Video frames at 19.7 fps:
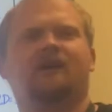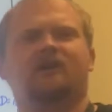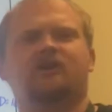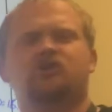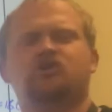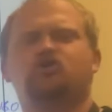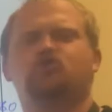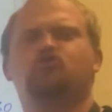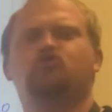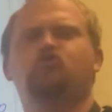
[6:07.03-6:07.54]
a
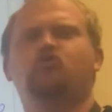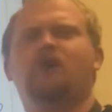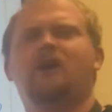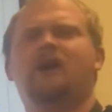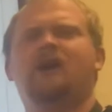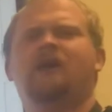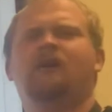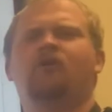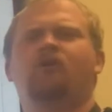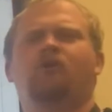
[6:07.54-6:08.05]

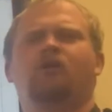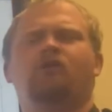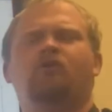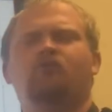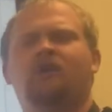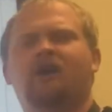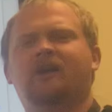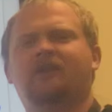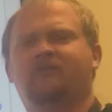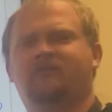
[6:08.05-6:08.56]
square or a
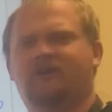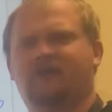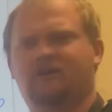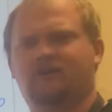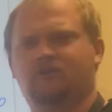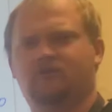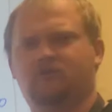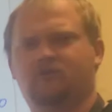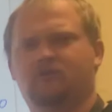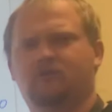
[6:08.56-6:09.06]

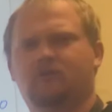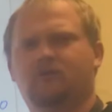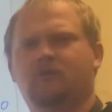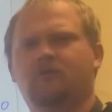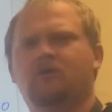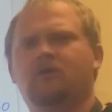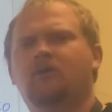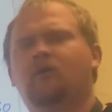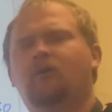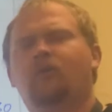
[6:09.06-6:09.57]
rectangle.
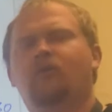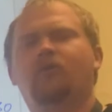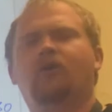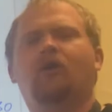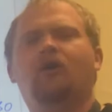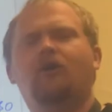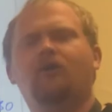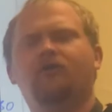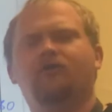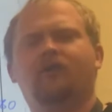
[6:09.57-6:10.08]

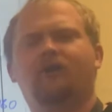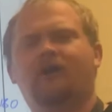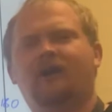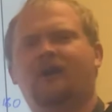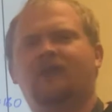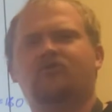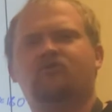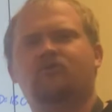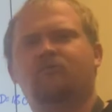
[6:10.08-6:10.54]
Those are actually